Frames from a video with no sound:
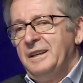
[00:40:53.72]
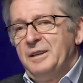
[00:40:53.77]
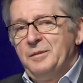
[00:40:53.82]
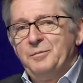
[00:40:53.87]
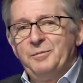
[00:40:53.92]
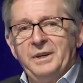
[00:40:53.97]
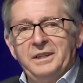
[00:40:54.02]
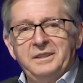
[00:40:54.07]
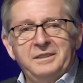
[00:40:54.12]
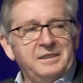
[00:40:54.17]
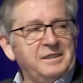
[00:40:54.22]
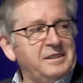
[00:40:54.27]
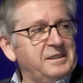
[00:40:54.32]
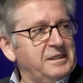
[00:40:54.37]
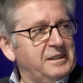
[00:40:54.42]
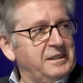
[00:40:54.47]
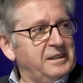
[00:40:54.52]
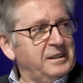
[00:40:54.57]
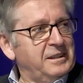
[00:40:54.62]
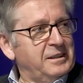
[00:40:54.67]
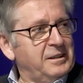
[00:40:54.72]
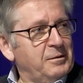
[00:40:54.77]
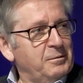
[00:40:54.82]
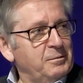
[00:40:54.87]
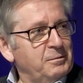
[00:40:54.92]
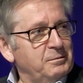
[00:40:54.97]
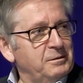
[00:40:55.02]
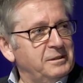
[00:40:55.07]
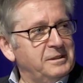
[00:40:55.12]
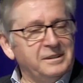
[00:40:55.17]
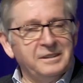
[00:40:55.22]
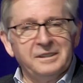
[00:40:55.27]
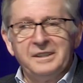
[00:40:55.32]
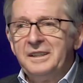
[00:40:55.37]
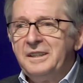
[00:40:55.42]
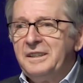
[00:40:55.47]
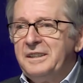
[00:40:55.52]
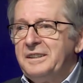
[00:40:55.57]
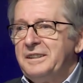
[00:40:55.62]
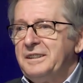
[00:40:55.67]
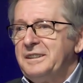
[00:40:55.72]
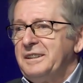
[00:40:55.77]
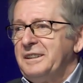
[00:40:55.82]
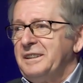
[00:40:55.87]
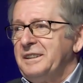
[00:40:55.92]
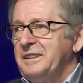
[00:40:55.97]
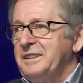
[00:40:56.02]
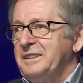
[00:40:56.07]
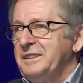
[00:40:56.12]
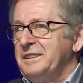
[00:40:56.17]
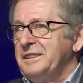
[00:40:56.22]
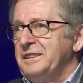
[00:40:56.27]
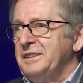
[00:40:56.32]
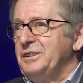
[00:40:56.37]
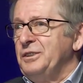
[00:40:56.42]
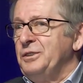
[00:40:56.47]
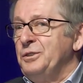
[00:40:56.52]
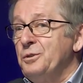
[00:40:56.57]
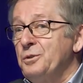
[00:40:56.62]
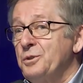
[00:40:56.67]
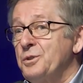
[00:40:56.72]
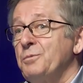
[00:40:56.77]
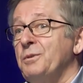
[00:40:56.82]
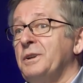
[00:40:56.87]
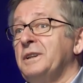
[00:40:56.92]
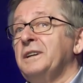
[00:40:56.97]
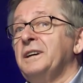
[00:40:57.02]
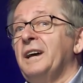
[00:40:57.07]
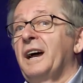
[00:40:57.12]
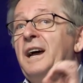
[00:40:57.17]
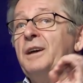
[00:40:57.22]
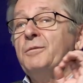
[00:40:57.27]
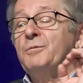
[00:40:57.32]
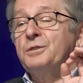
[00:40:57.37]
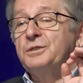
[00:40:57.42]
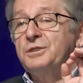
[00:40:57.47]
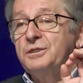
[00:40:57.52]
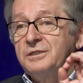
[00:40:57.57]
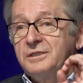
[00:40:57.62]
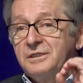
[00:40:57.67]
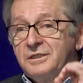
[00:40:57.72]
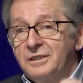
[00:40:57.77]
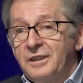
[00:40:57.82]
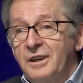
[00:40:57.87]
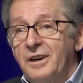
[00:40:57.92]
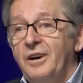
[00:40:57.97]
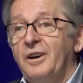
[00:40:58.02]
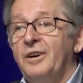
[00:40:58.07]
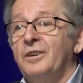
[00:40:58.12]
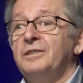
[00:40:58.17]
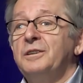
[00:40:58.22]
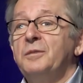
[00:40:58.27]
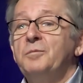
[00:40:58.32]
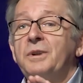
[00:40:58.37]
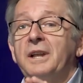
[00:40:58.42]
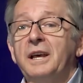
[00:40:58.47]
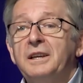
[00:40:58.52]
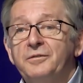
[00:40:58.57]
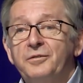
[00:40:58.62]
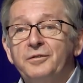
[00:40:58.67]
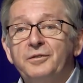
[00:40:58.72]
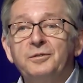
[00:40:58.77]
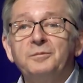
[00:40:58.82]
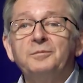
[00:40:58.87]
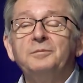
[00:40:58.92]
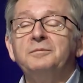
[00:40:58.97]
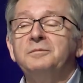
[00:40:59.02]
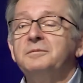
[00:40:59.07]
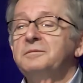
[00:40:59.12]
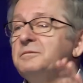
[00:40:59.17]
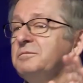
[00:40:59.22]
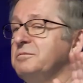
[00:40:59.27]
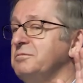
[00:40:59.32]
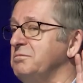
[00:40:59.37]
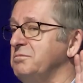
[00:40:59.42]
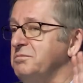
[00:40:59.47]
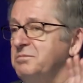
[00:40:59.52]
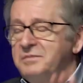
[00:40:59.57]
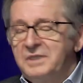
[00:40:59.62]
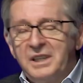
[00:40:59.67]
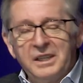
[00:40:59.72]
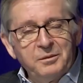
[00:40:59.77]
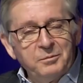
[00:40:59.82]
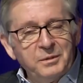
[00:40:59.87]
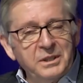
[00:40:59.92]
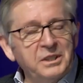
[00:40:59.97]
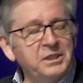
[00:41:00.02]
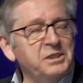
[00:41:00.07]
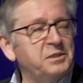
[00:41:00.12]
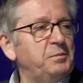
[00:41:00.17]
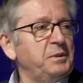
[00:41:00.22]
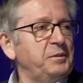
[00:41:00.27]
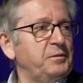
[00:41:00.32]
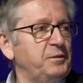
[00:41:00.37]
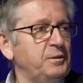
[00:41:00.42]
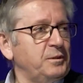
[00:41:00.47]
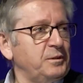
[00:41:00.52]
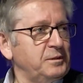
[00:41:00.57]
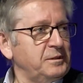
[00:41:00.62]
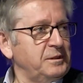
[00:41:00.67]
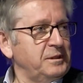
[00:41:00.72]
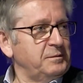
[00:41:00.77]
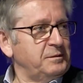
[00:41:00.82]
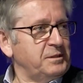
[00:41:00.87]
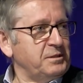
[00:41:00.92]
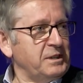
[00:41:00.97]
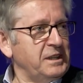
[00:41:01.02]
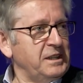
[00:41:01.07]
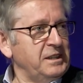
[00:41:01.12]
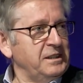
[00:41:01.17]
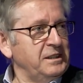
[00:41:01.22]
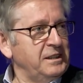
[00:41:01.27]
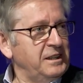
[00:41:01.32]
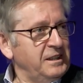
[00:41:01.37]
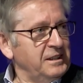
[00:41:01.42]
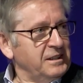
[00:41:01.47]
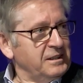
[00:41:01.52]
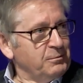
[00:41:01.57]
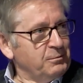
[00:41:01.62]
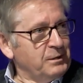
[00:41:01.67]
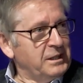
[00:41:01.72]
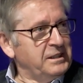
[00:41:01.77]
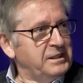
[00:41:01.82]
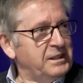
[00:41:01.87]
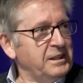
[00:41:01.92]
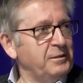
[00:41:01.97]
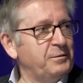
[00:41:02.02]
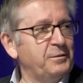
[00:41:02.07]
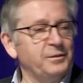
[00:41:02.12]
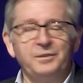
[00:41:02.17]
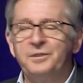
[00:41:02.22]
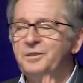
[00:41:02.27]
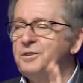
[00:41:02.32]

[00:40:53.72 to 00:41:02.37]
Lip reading: But, you know, usually I was on the platform 10 minutes before the train, waiting for the